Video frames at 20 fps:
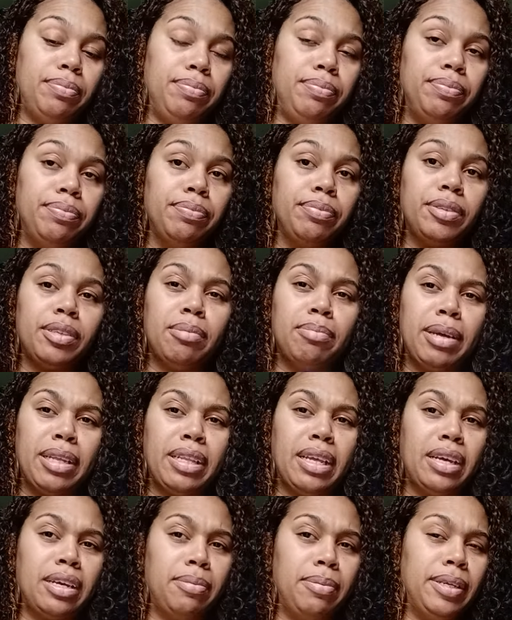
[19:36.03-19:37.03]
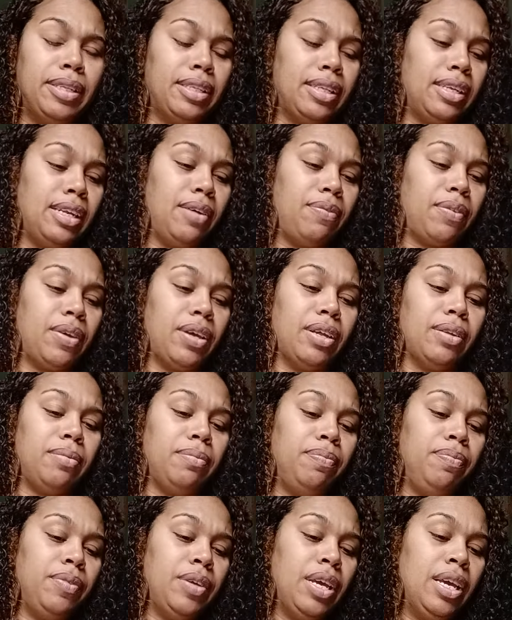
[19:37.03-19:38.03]
Mm, somebody that be significant.
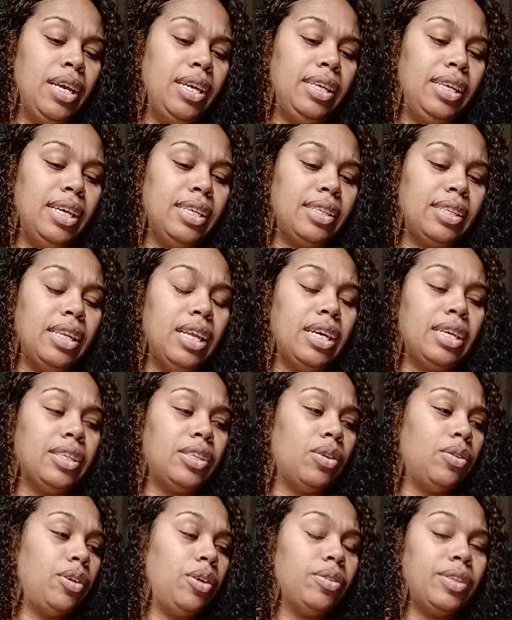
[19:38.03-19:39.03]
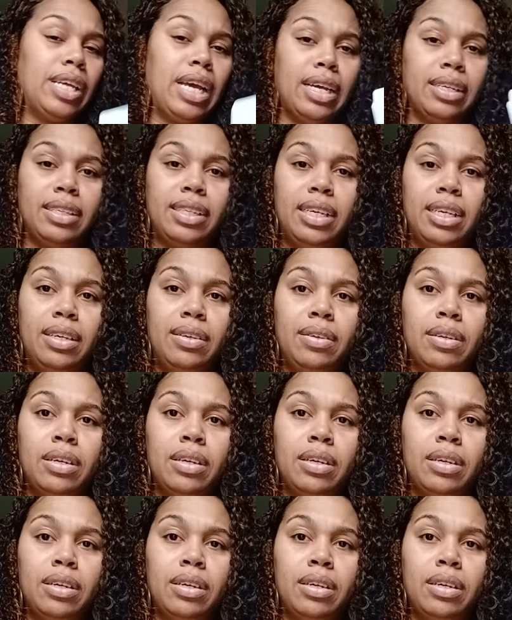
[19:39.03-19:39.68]
Yes, luck is on your side. See?